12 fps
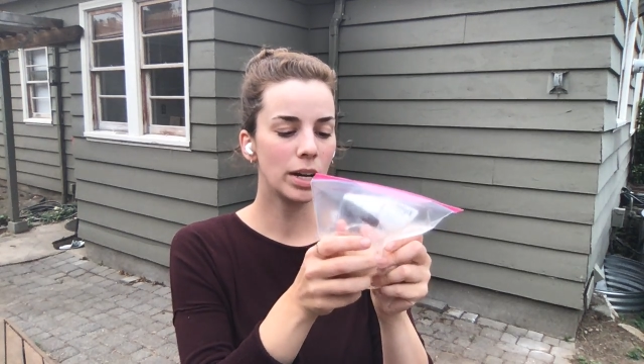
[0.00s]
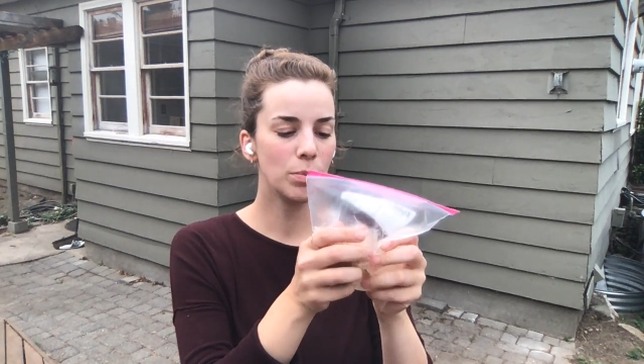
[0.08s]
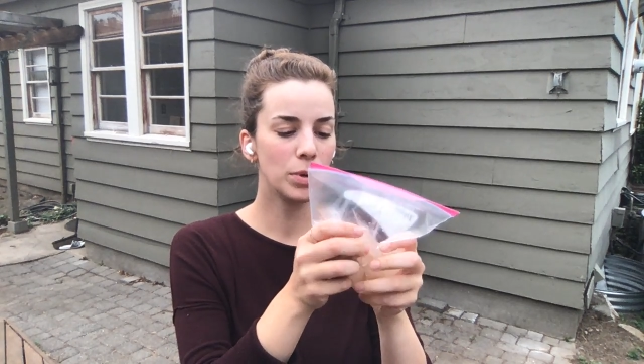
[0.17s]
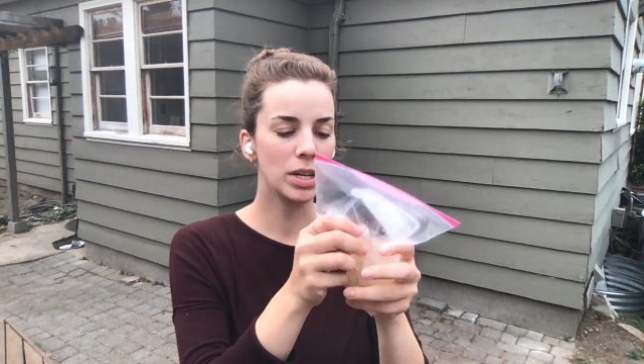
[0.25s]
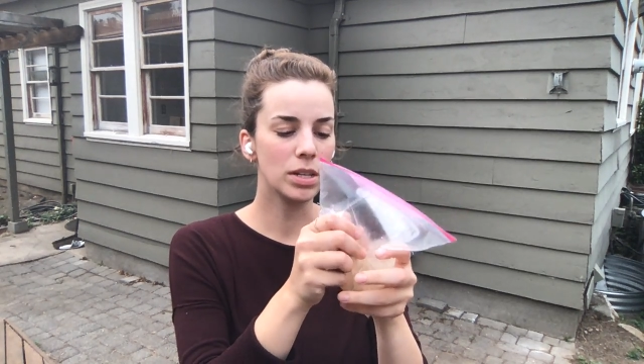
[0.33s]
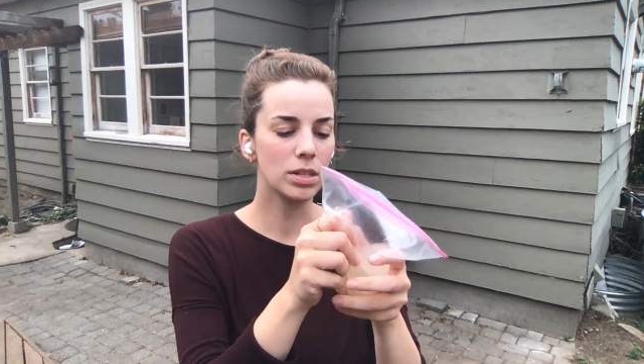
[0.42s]

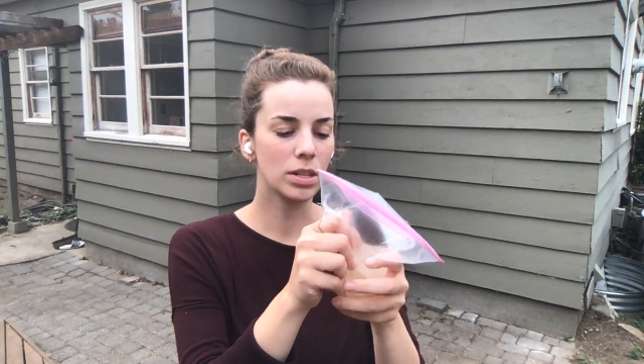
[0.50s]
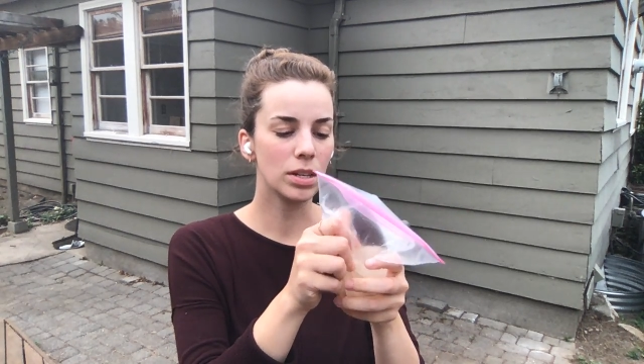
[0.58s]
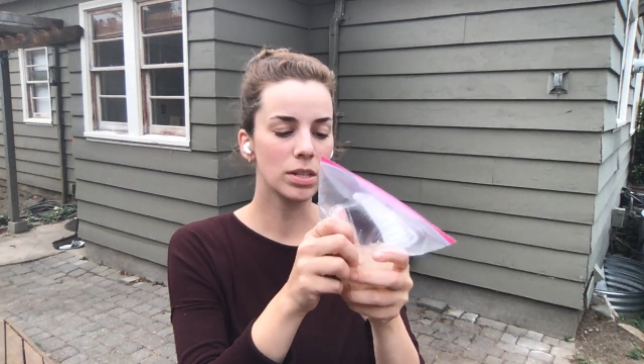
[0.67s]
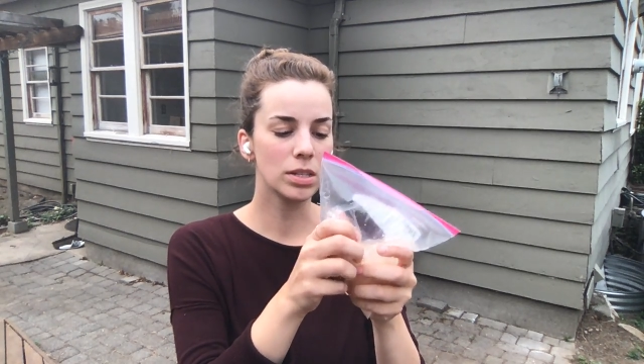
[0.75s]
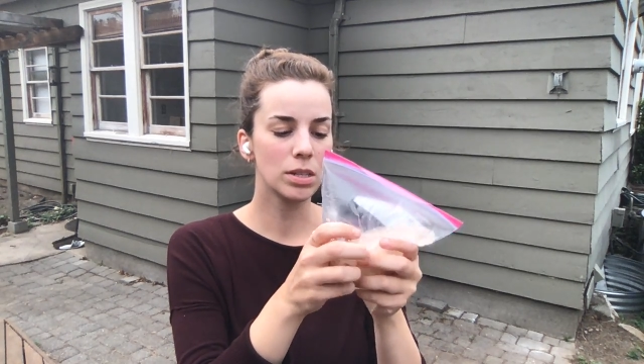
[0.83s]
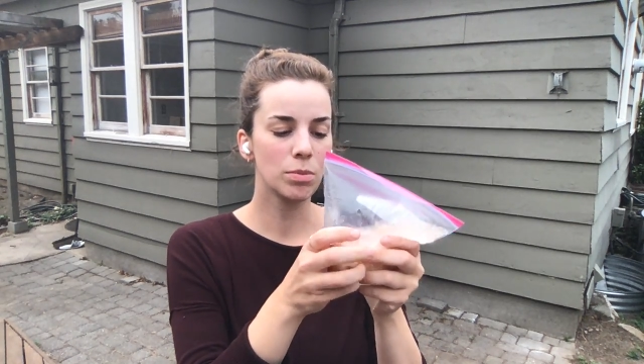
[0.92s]
pieces
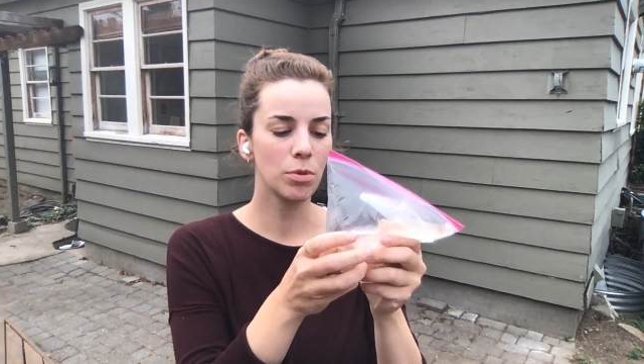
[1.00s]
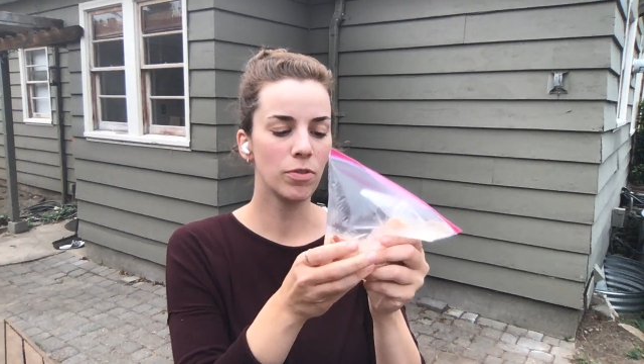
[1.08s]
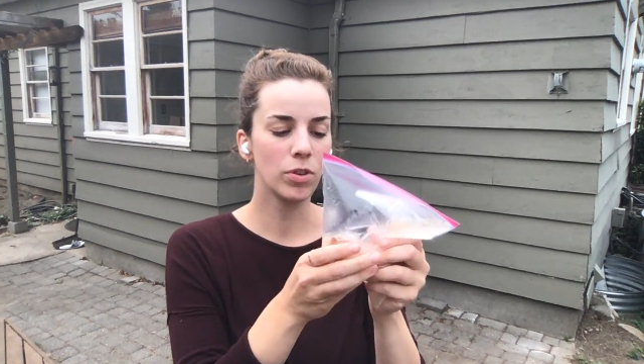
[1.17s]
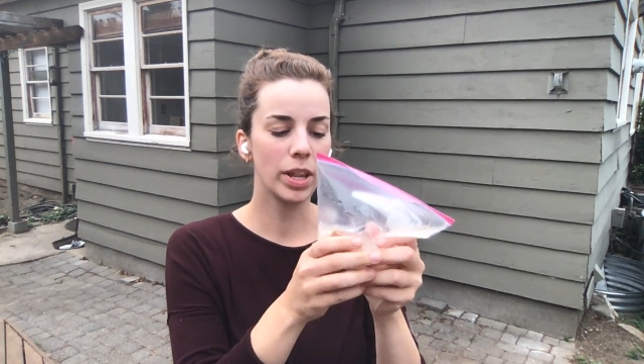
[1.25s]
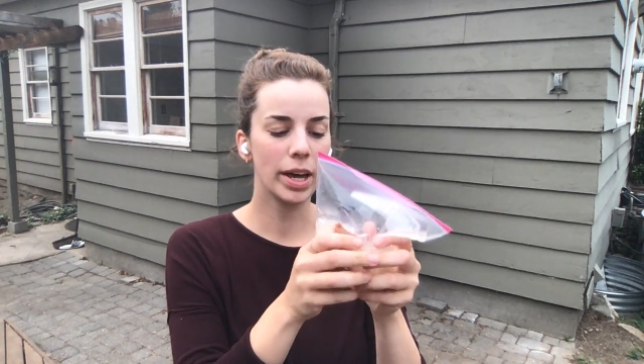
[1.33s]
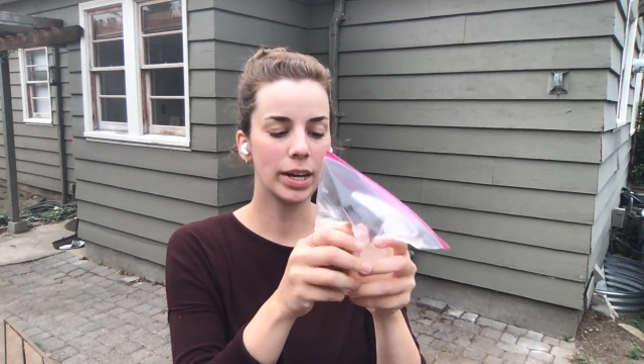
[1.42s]
before
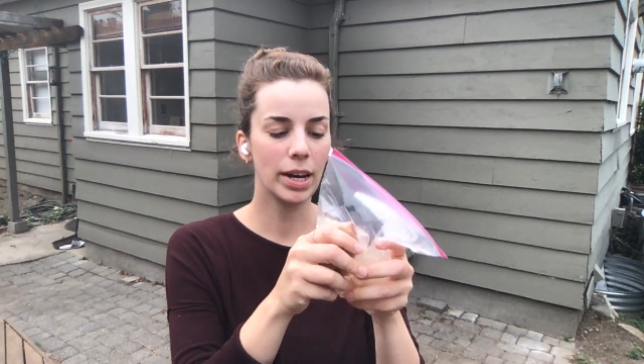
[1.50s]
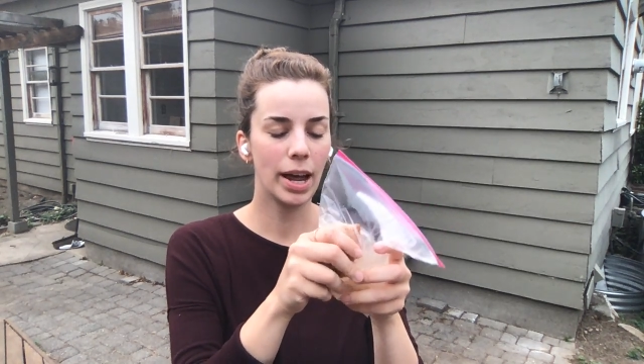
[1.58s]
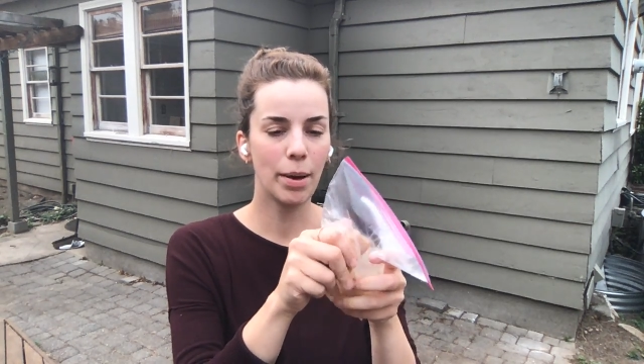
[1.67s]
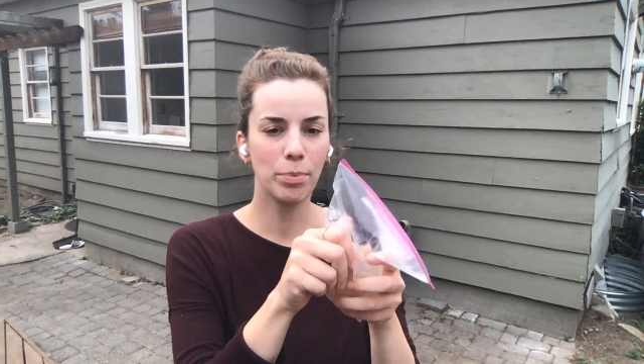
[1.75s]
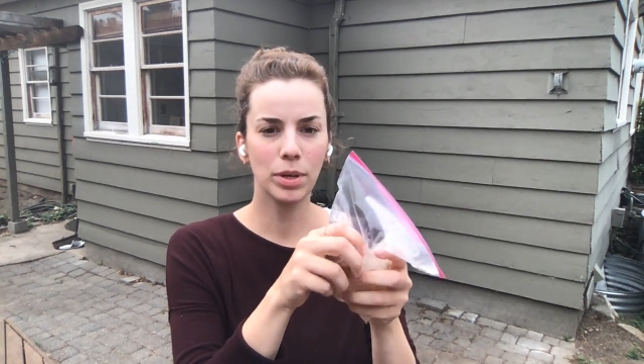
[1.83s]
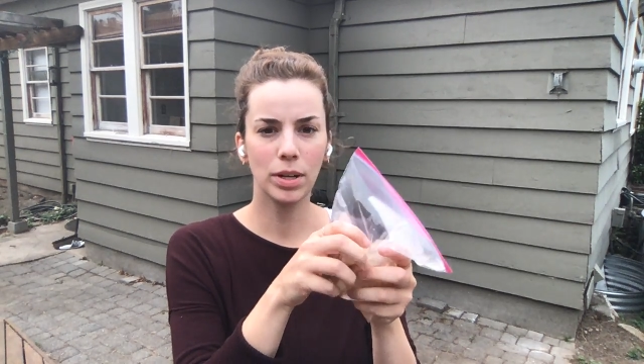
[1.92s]
that can happen.